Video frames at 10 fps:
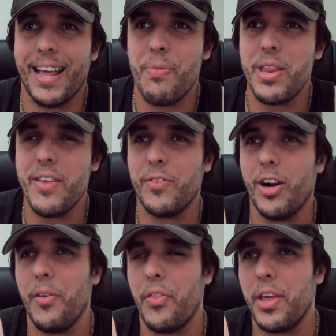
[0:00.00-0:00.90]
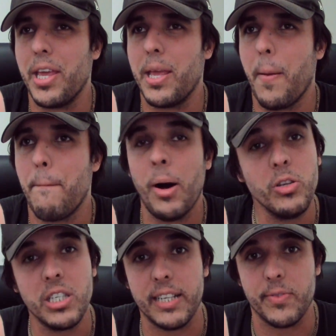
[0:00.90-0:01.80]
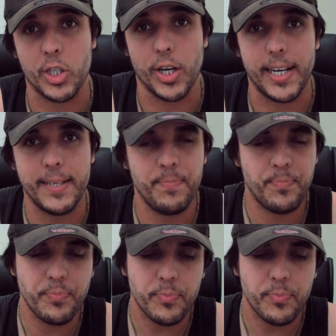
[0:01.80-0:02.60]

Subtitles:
And then you've got the positive side